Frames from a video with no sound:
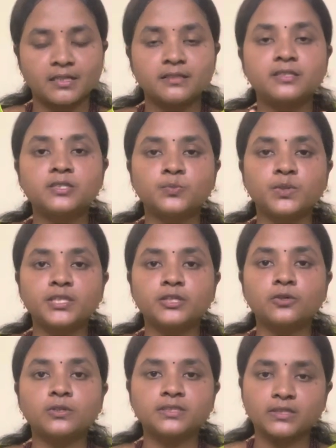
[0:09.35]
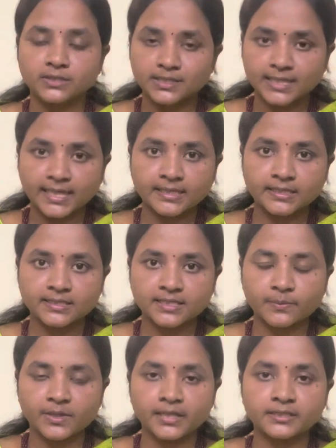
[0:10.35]
This video is on static
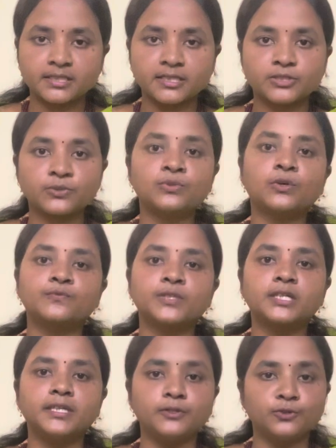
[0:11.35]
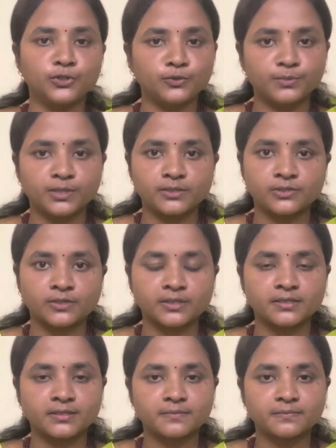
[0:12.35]
stabilization of the glenohumeral joint.